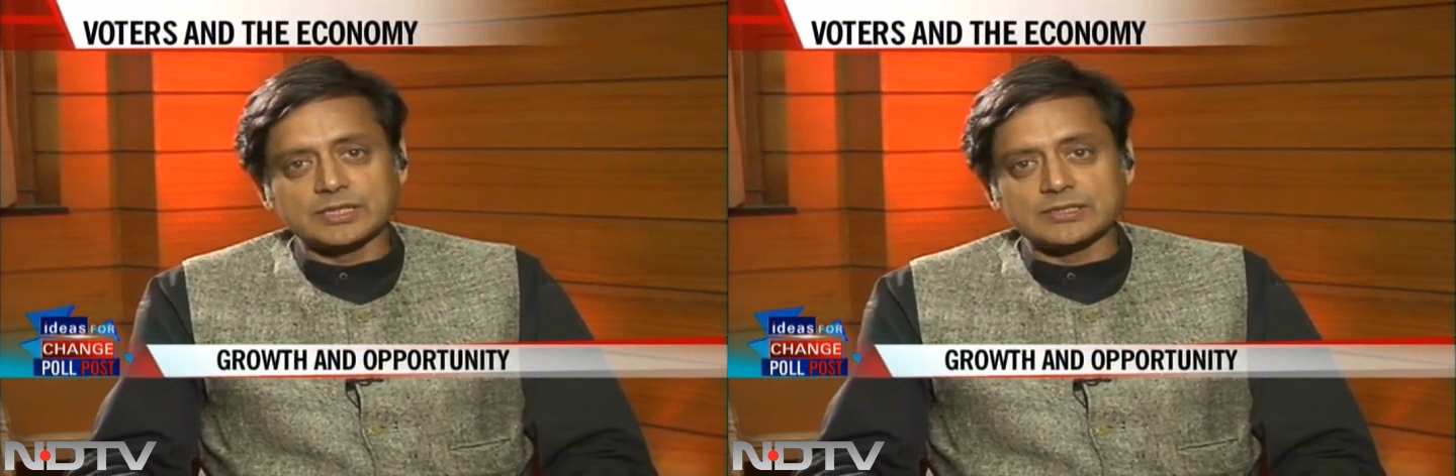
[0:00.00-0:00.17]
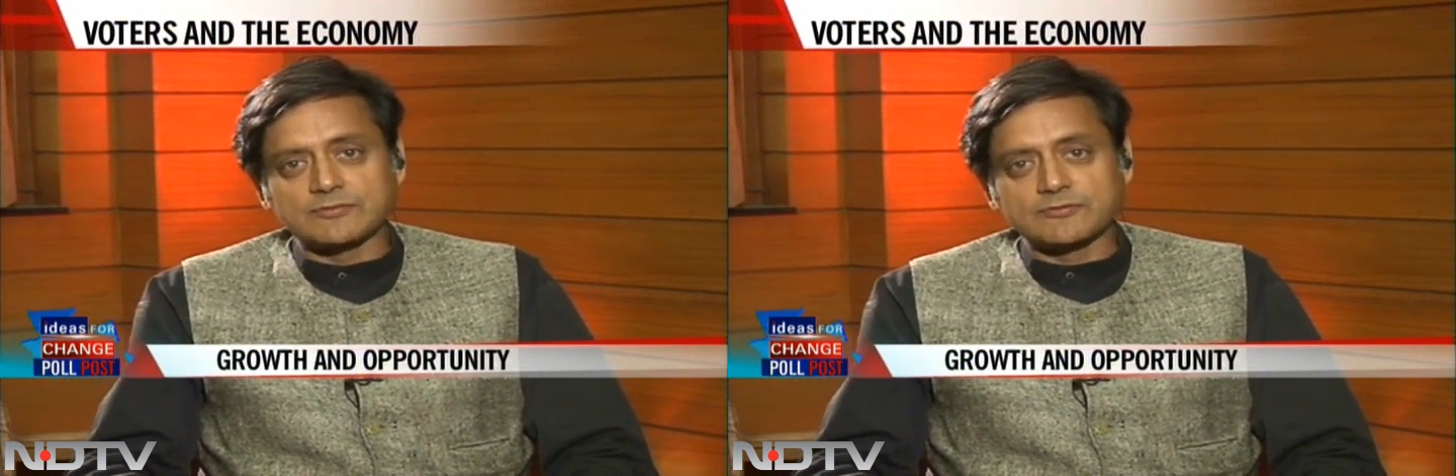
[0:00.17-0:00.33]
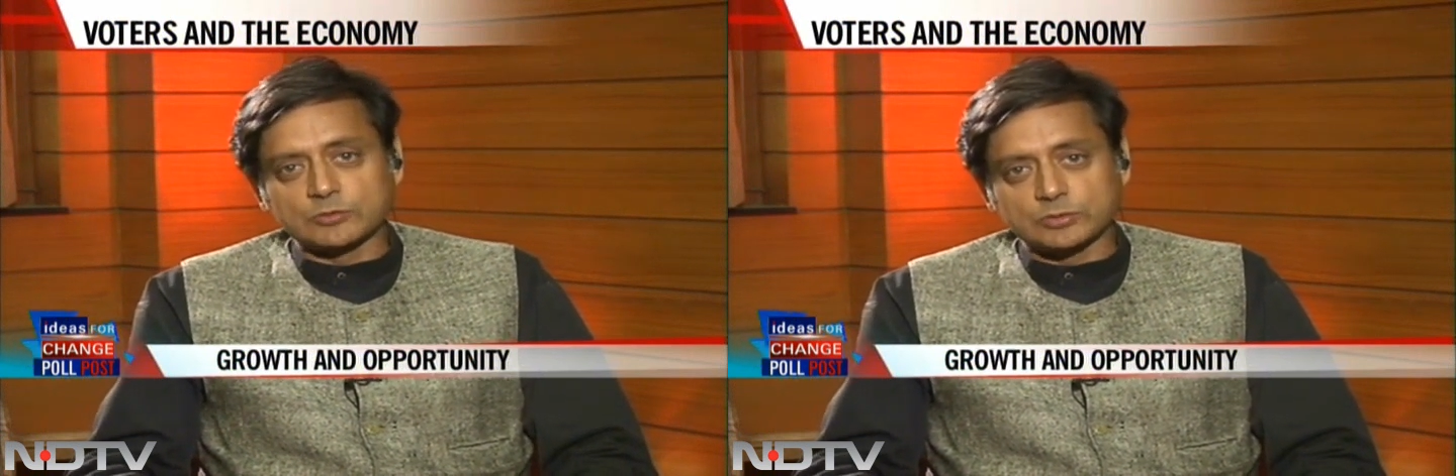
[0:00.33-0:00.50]

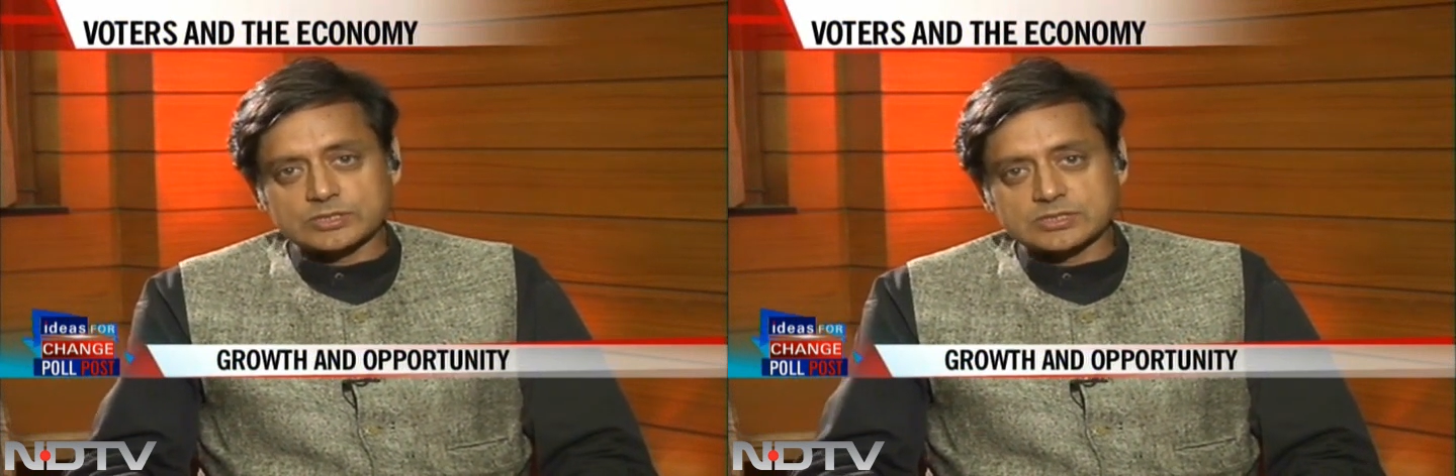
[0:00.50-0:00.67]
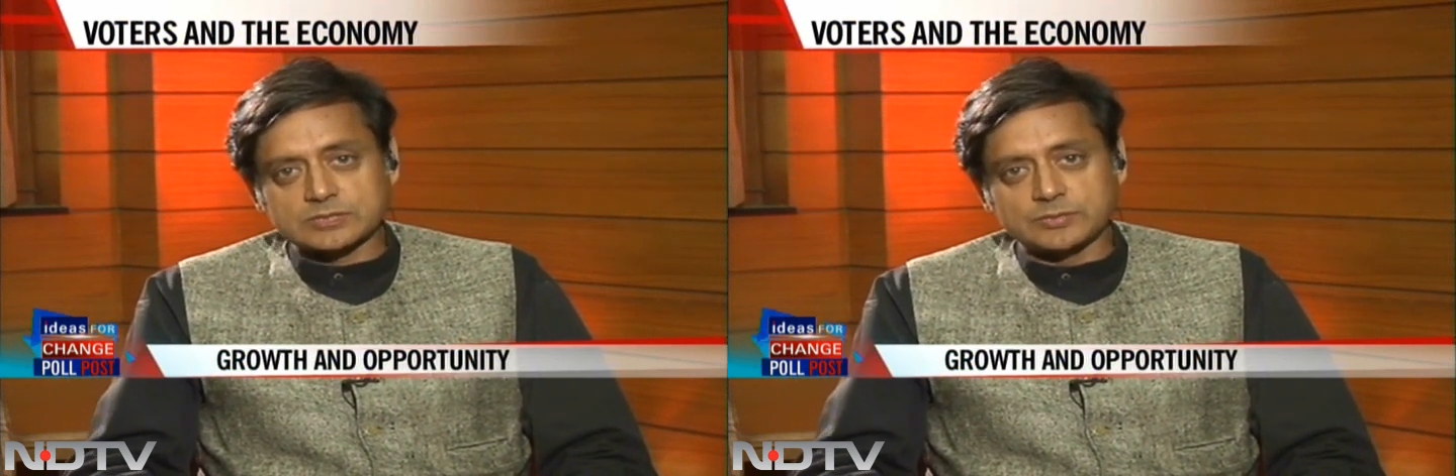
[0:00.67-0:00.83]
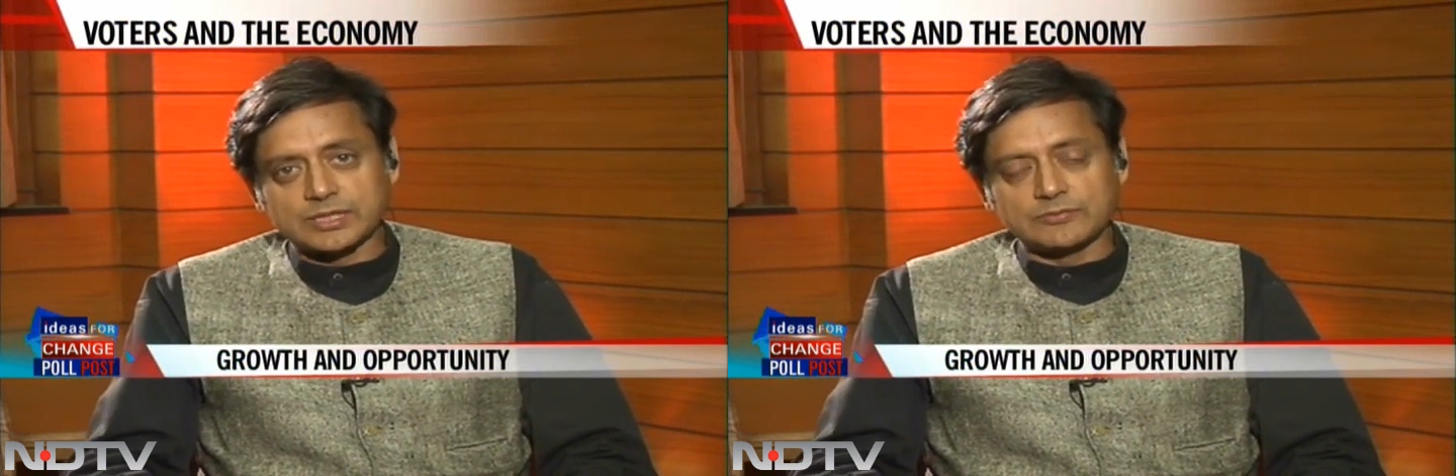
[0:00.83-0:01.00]
can
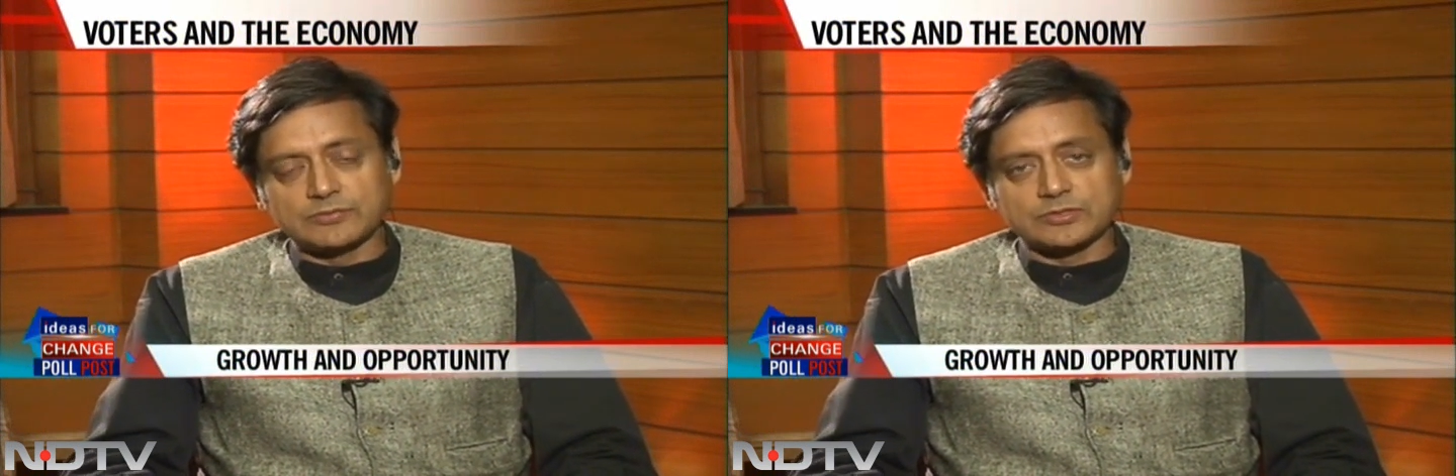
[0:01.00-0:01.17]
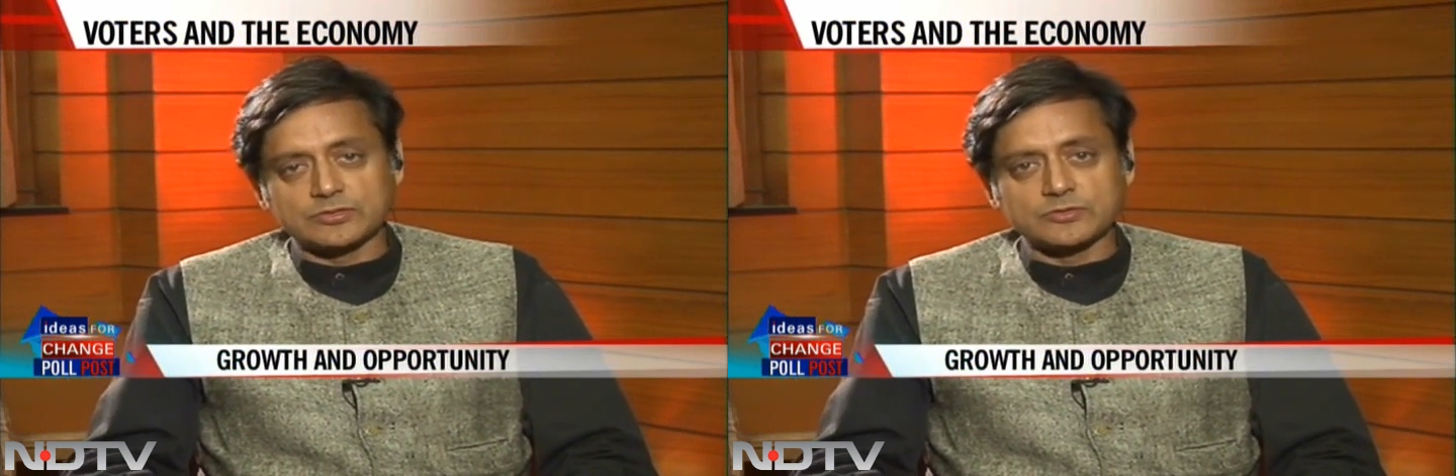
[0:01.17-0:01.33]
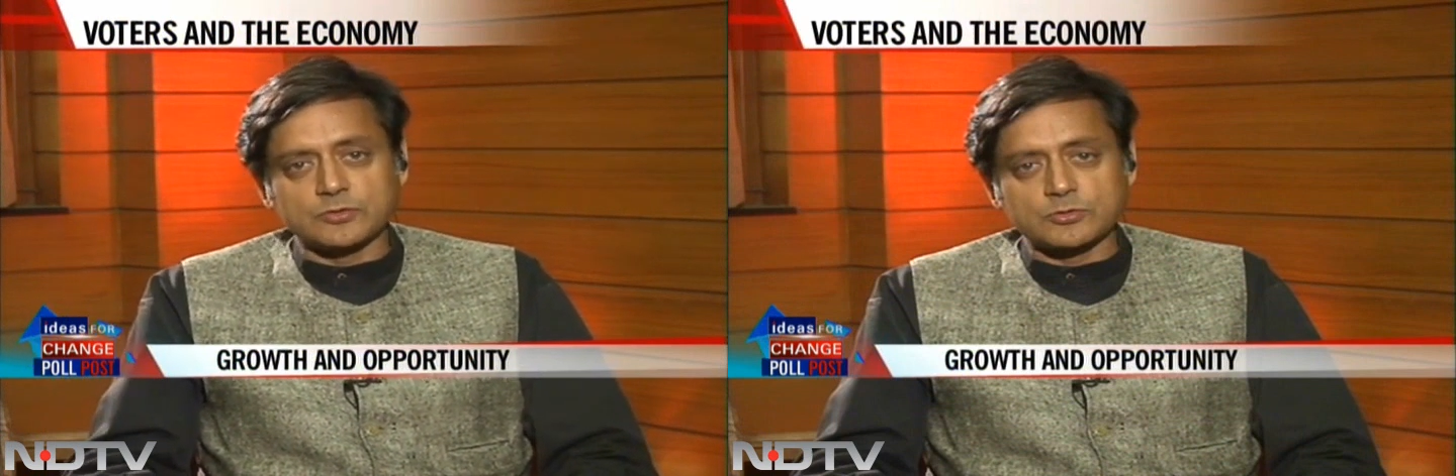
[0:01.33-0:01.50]
influence the behavior
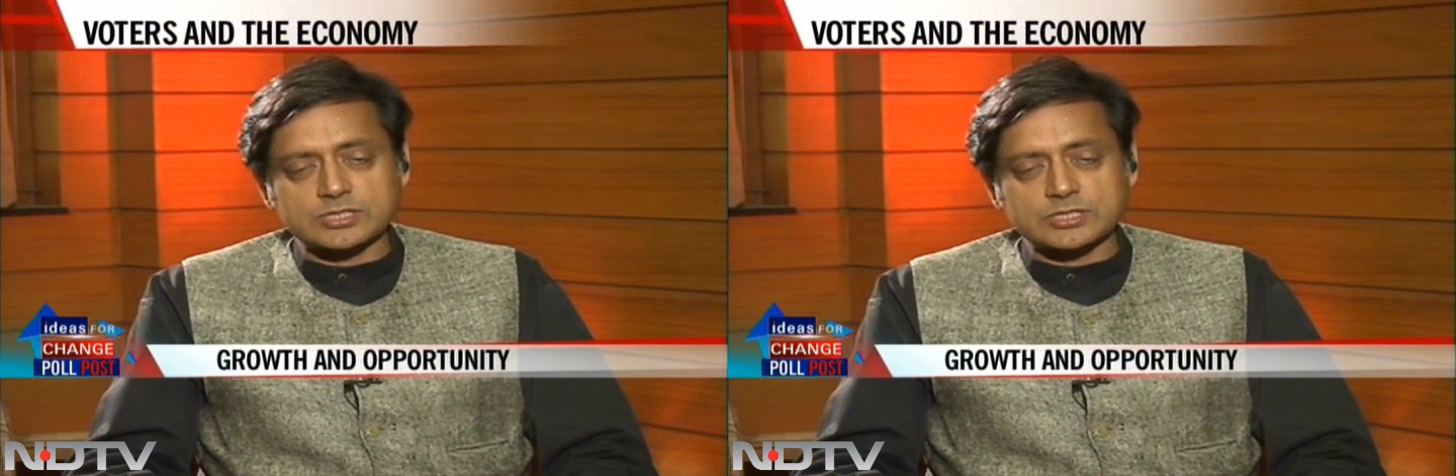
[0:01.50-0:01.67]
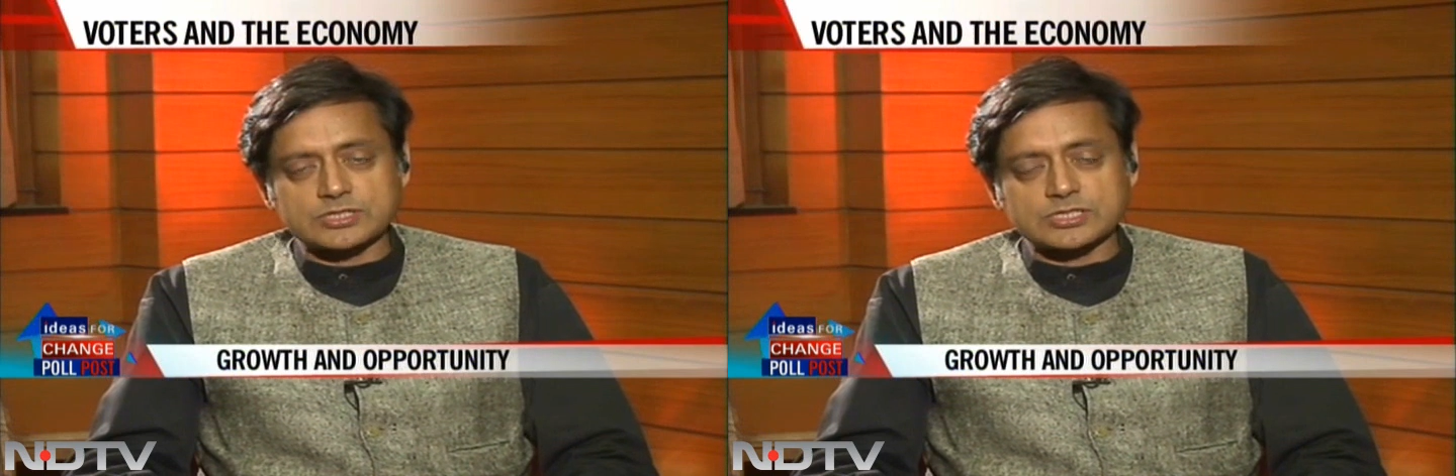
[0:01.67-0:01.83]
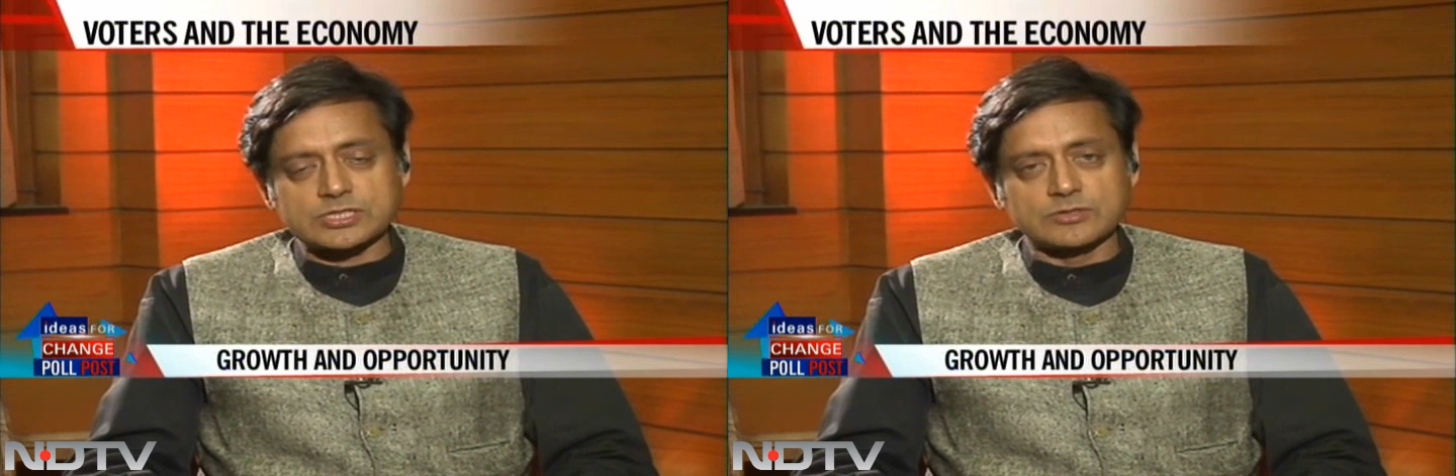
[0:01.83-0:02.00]
of the voters.